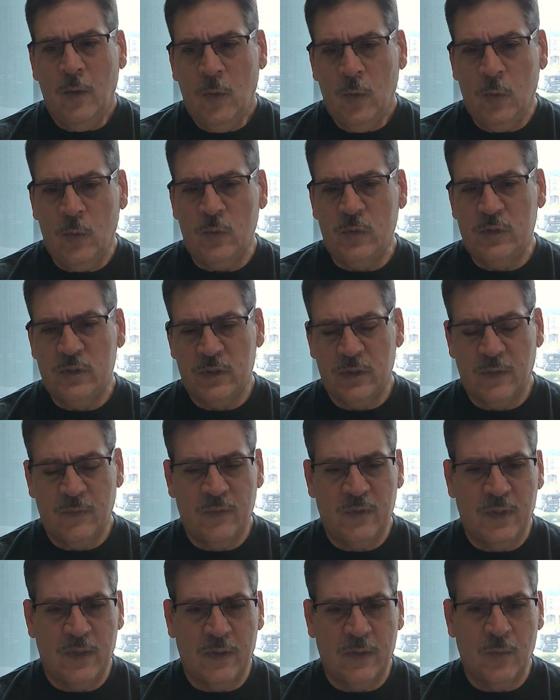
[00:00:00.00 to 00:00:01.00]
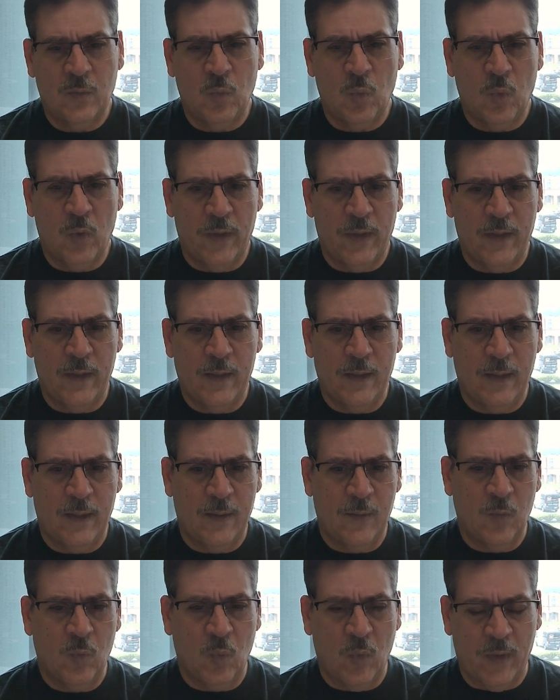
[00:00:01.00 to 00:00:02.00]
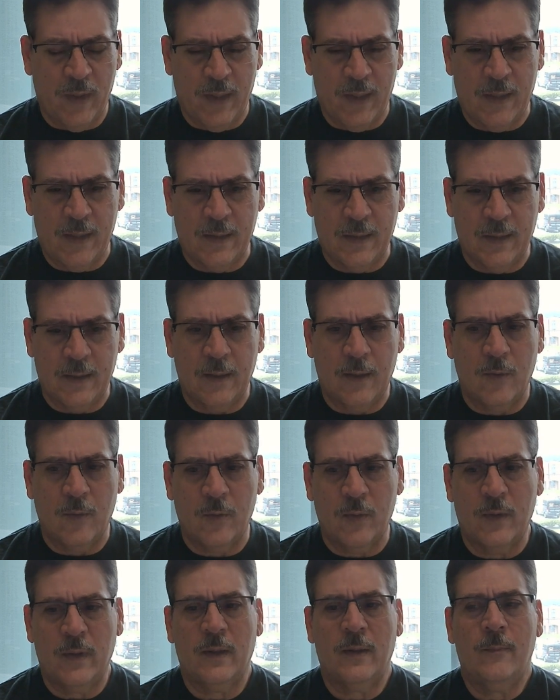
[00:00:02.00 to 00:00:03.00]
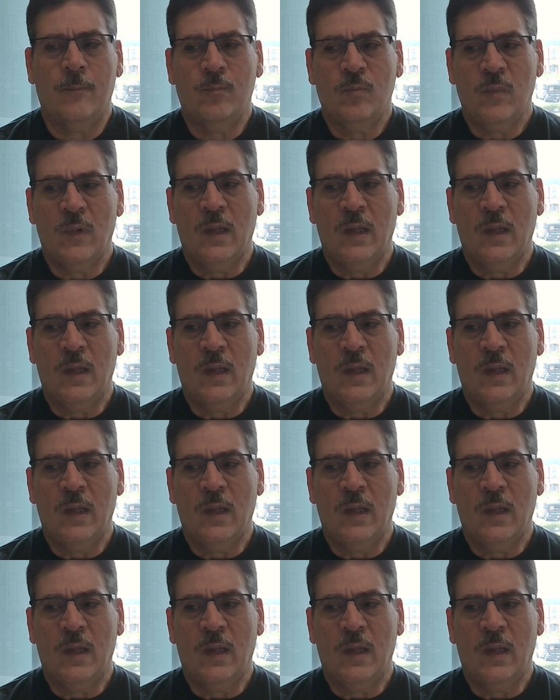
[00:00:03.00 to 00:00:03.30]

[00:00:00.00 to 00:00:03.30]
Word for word: who should have done what and when, and all the